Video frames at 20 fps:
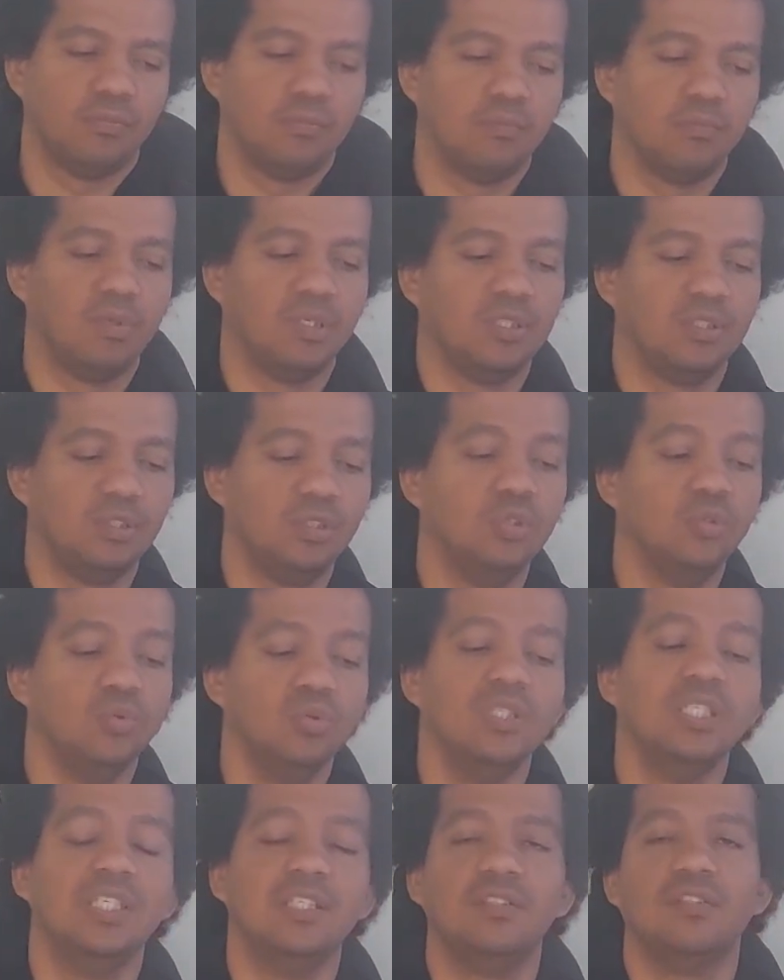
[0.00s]
But
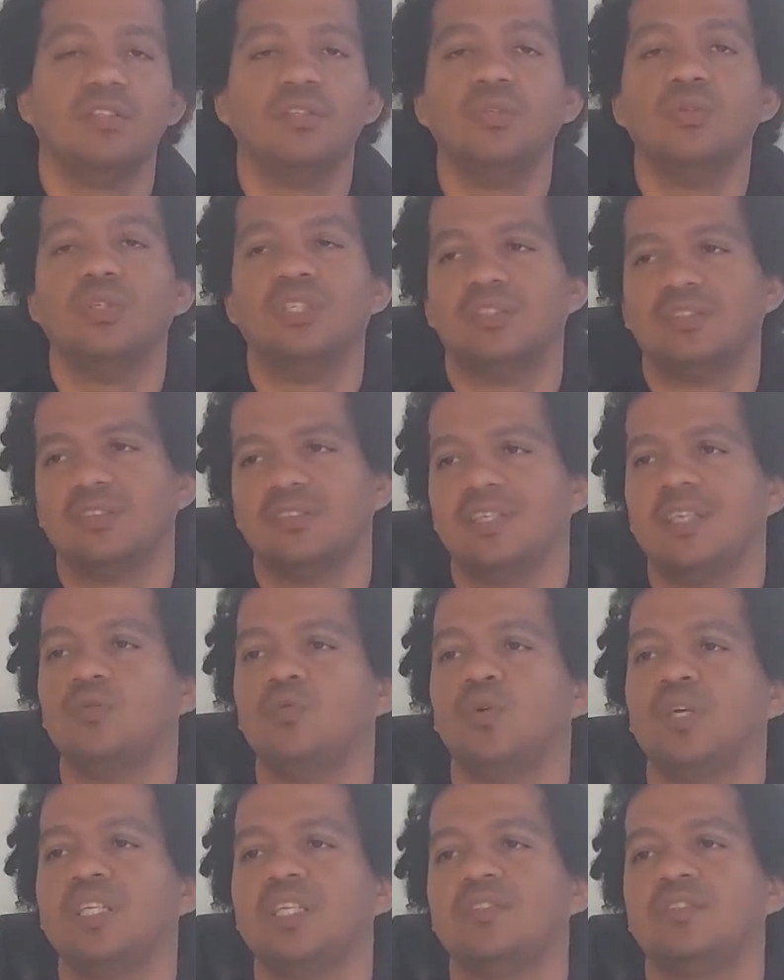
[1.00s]
you need to do this. The
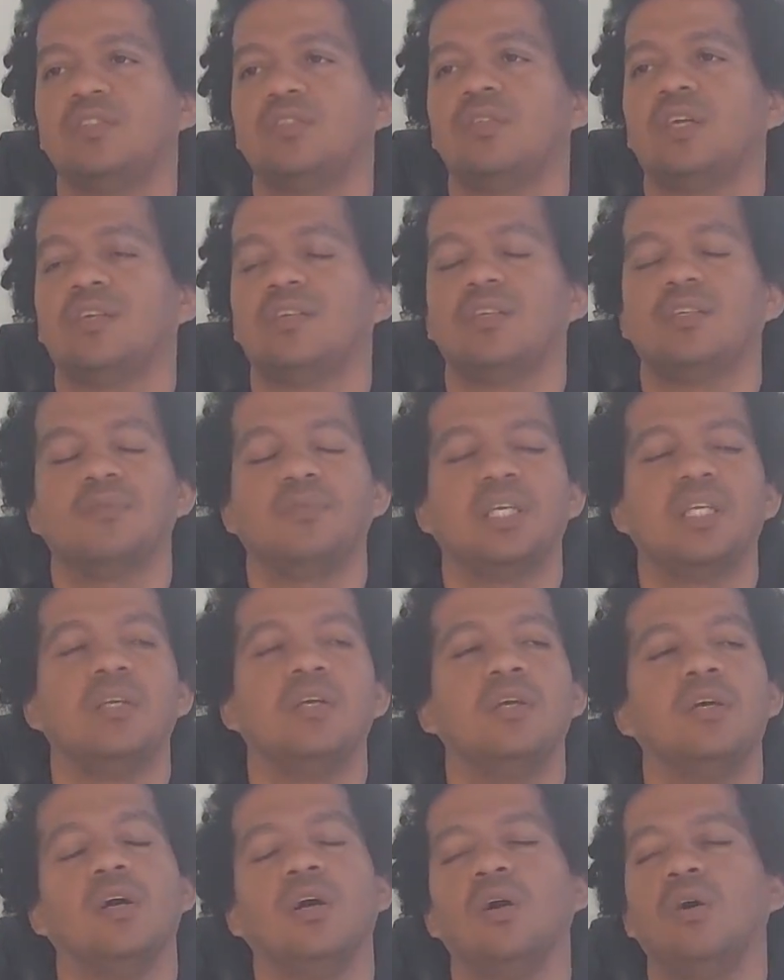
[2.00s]
same way that you're not gonna
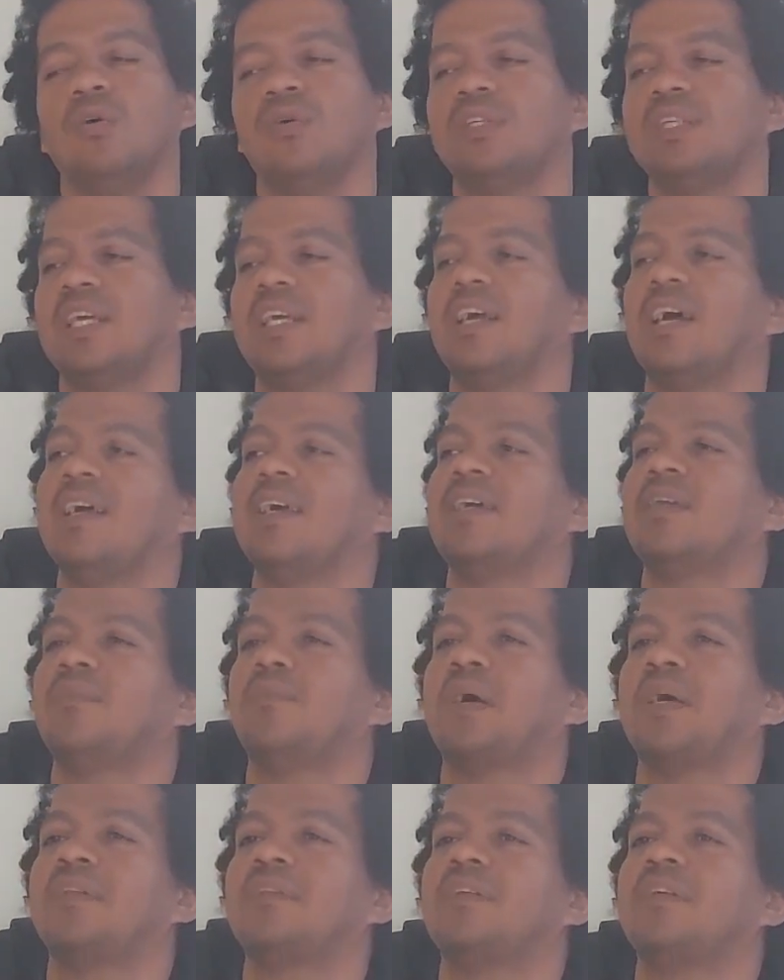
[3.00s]
be, oh, okay, I had
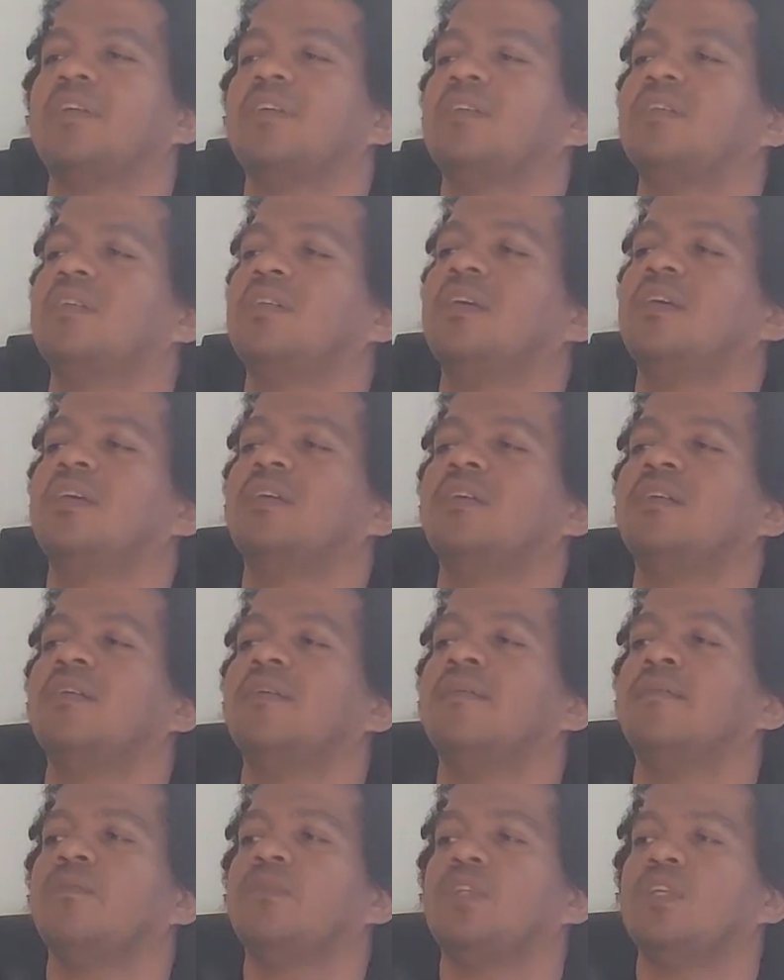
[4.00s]
a bad day today
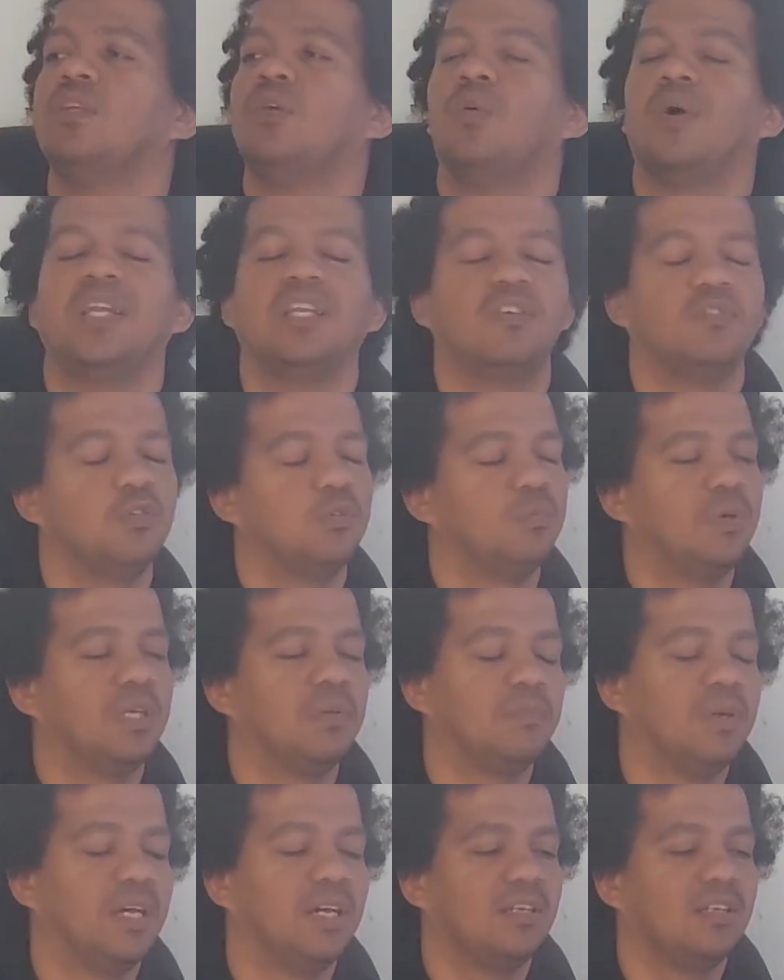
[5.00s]
you know, I lived with
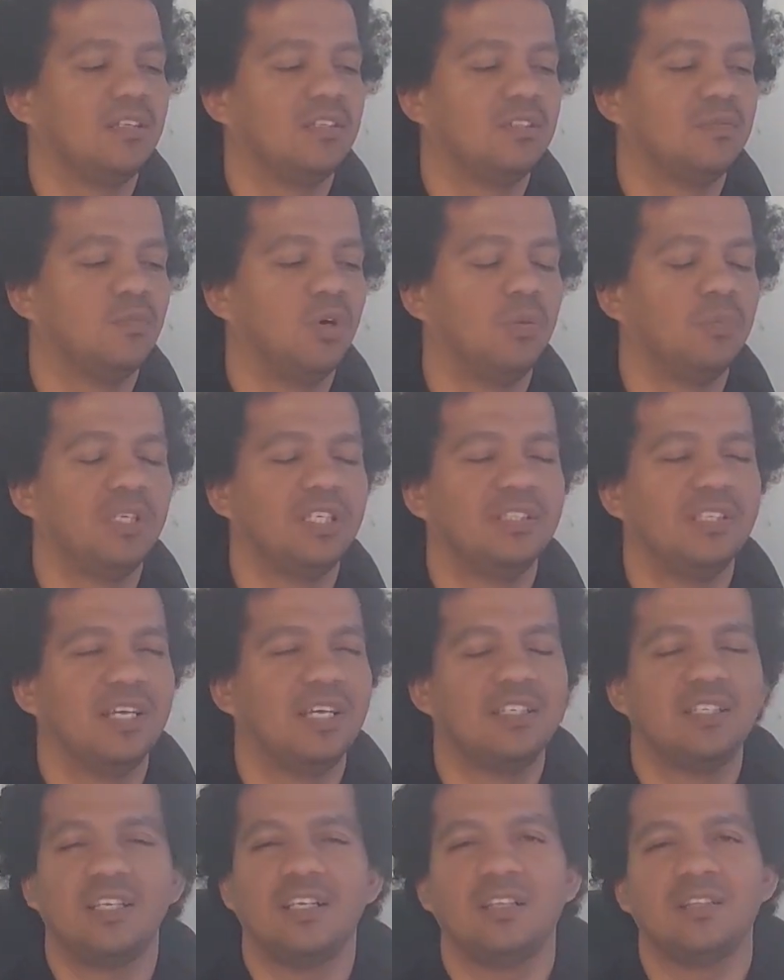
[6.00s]
my parents, mommy and
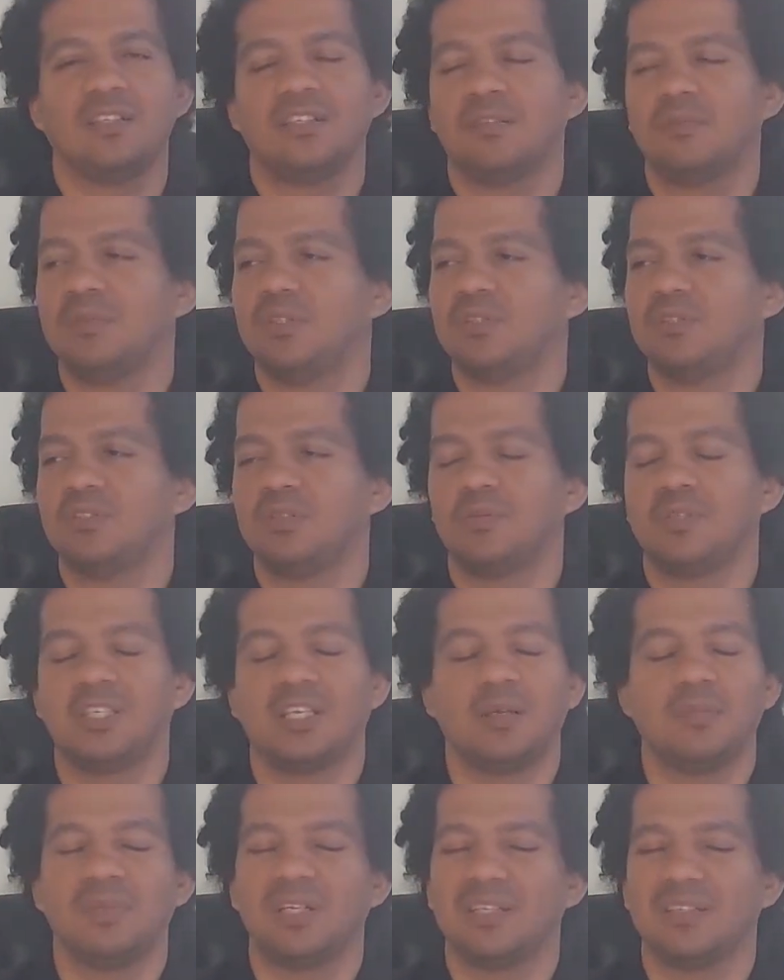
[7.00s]
daddy yelled at me or some
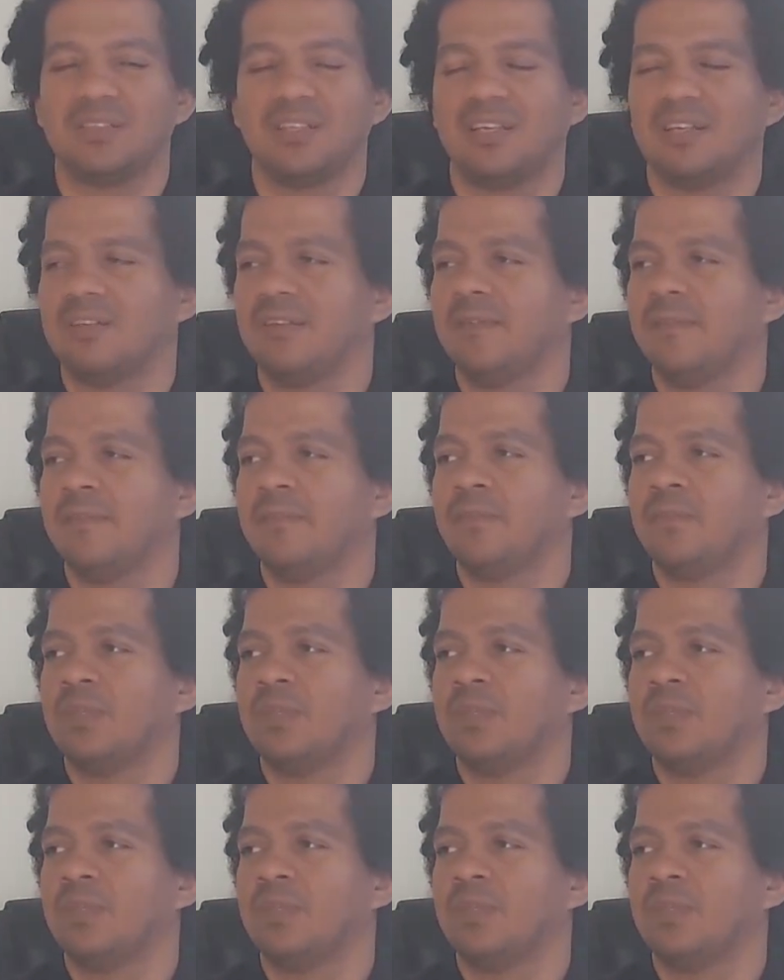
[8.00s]
crap like that.